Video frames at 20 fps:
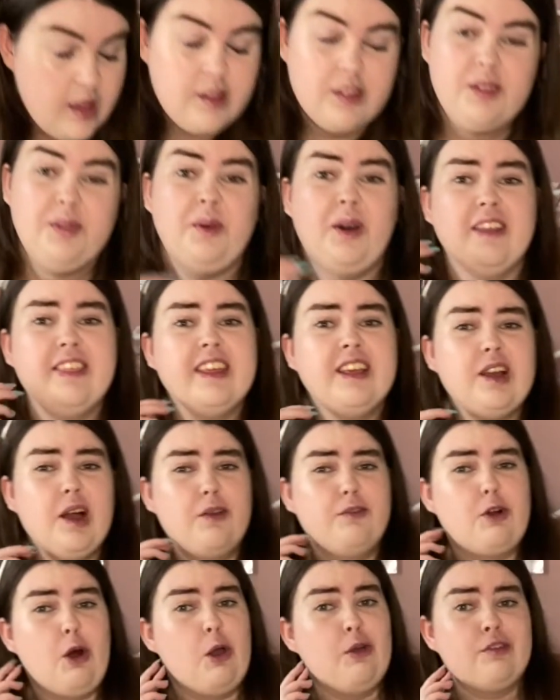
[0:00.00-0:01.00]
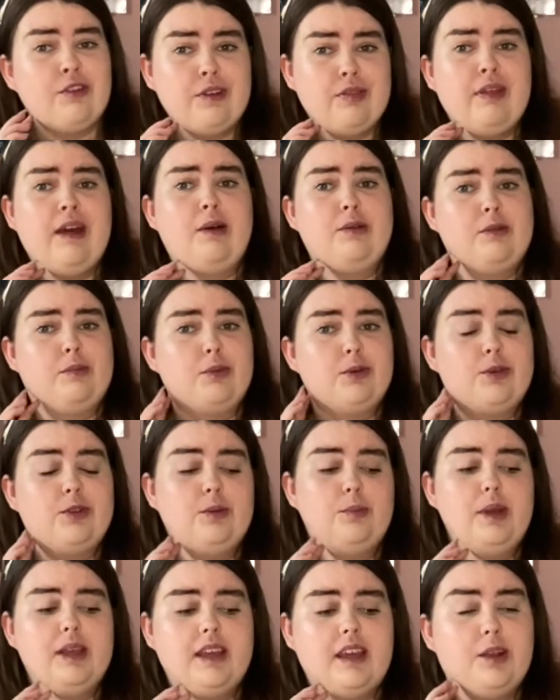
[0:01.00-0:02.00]
so I think I've got over 1,000 books on
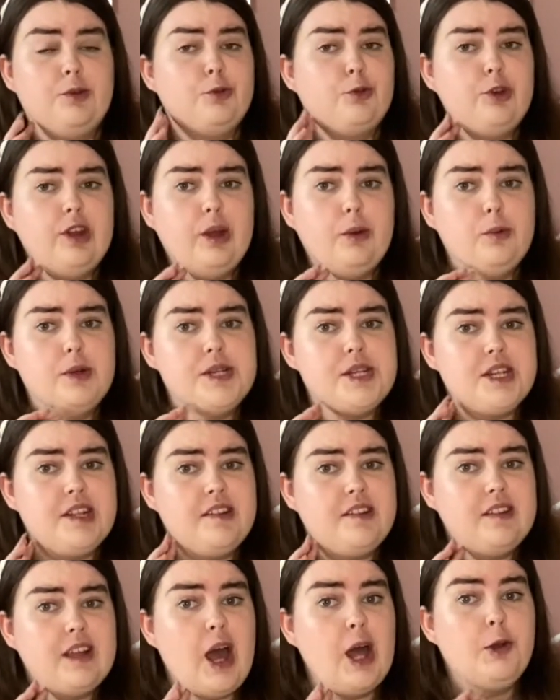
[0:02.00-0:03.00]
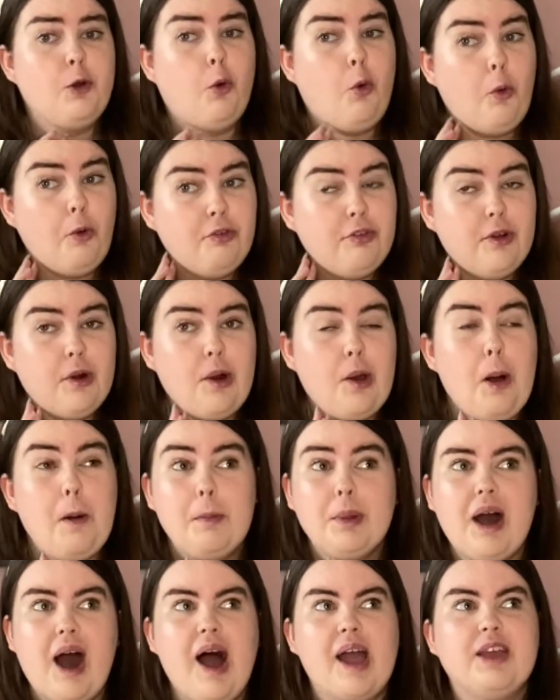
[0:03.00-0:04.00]
my Kindle now, which is an awful lot,
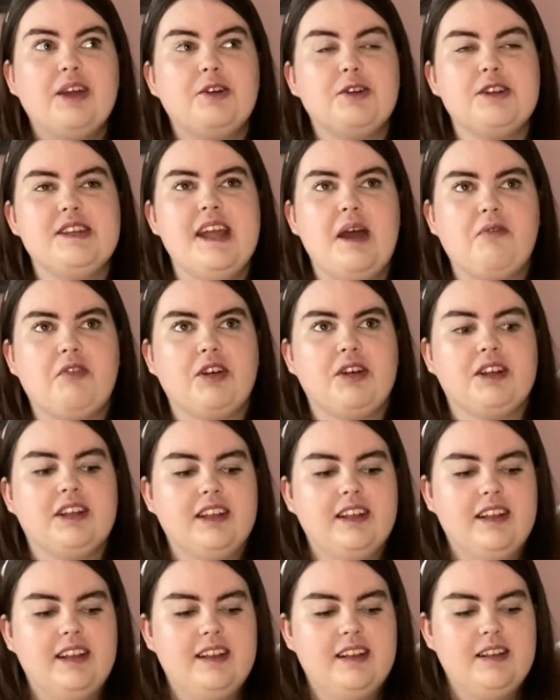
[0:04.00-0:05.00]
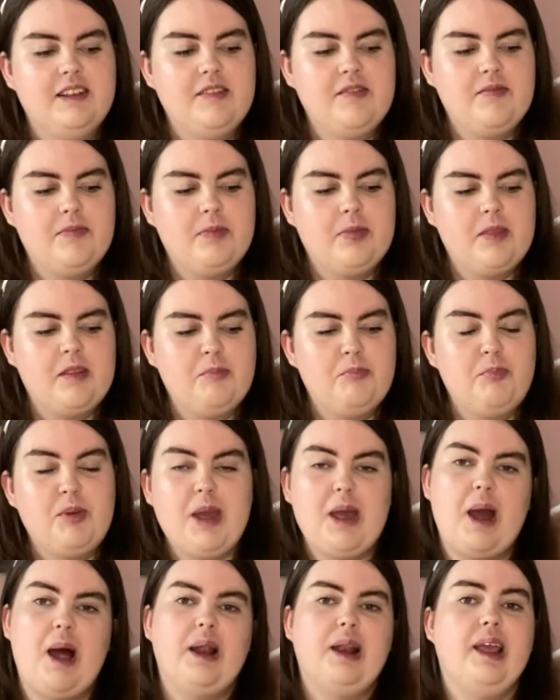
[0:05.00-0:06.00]
but I could never be
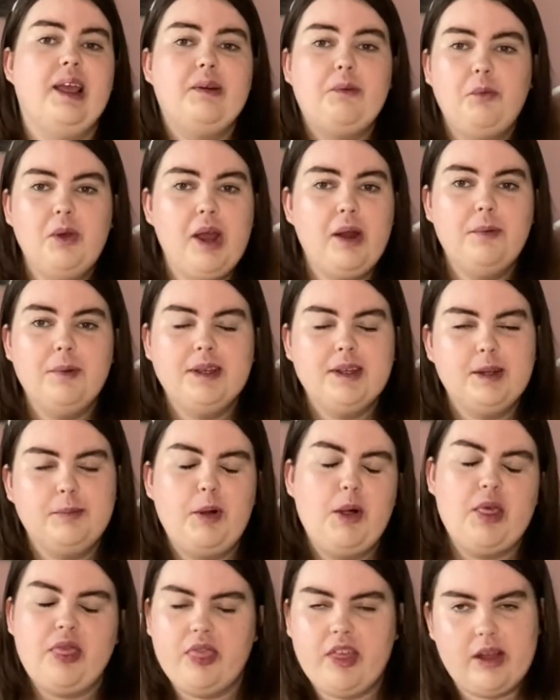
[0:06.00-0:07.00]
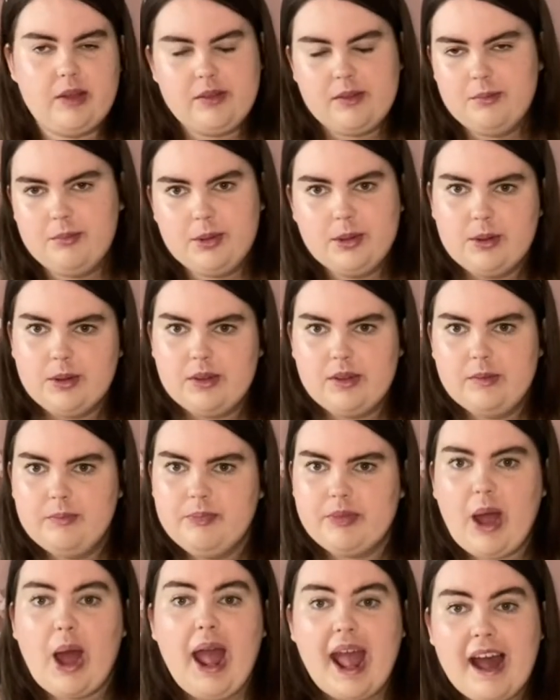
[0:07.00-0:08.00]
like, where am I going to put 1,000 books?
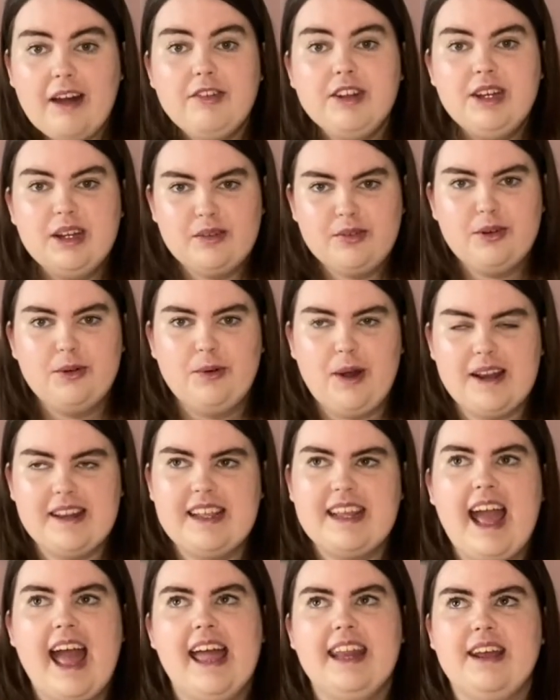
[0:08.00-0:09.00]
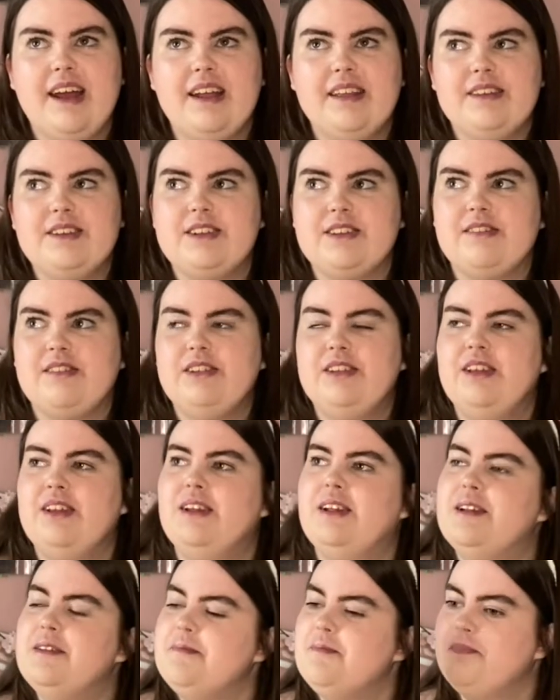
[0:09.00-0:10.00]
I have enough already, and I just,
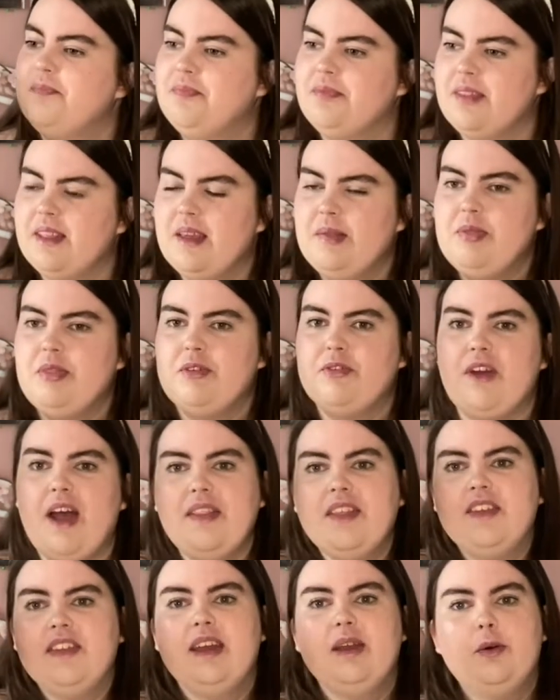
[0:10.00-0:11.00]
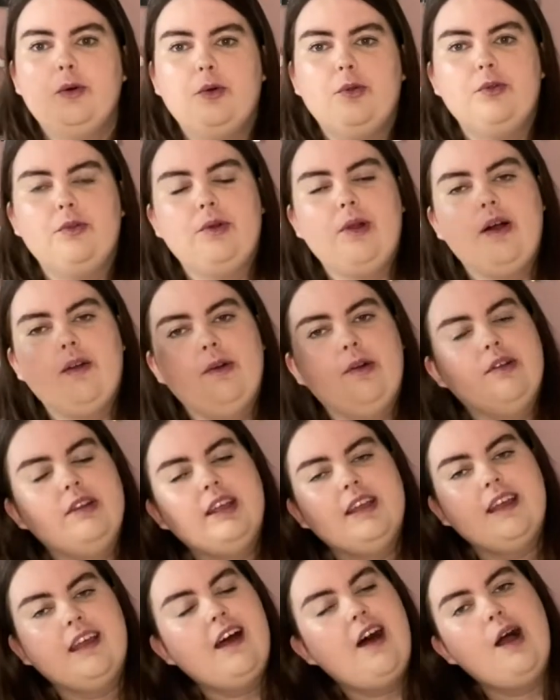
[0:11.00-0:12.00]
the fact that they all are on
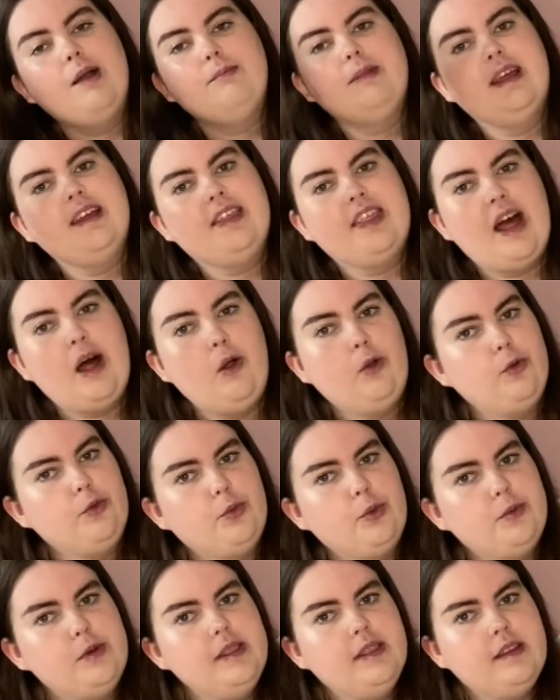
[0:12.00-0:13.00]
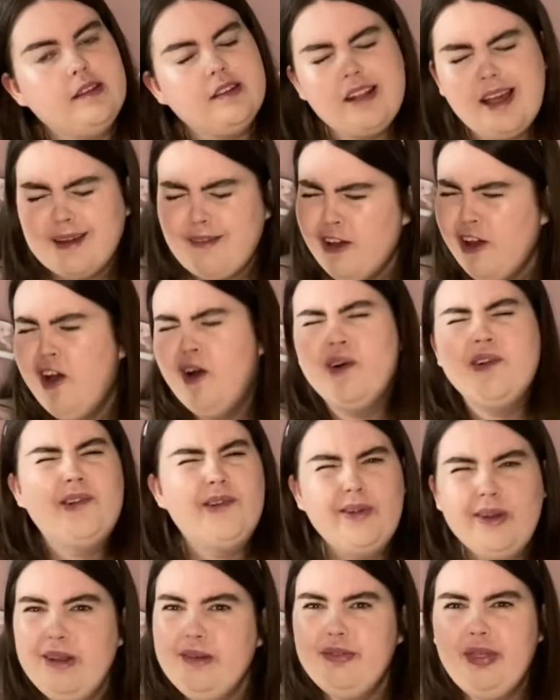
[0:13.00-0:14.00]
here, I'm like that old woman that's like,
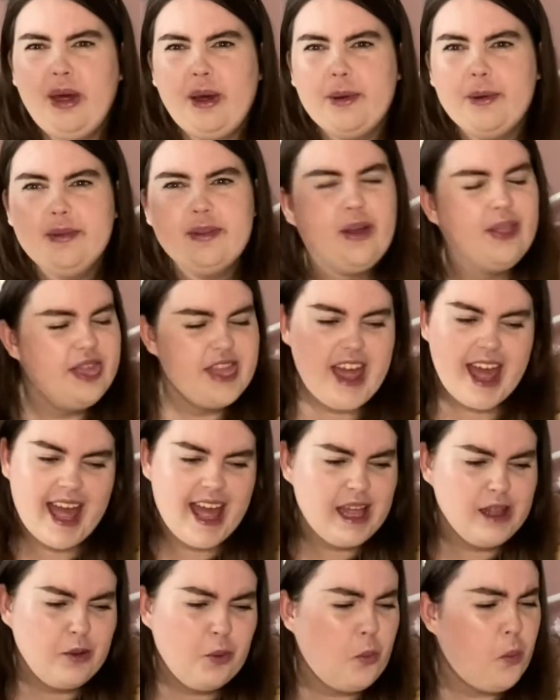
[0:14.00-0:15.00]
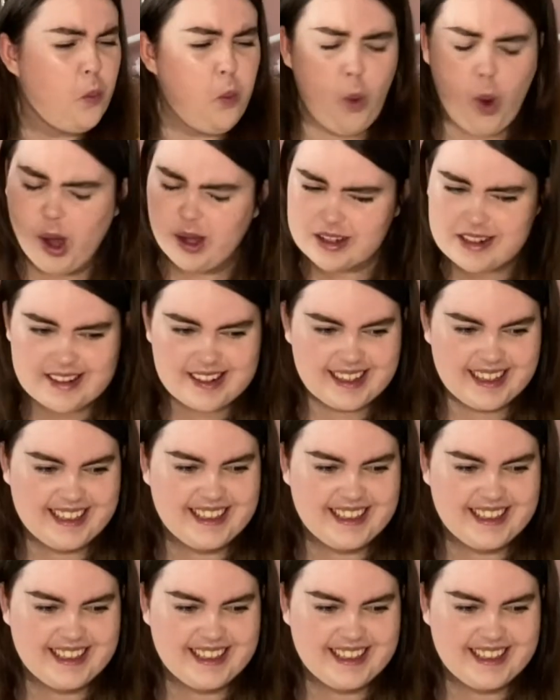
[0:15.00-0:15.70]
all of those on there, what?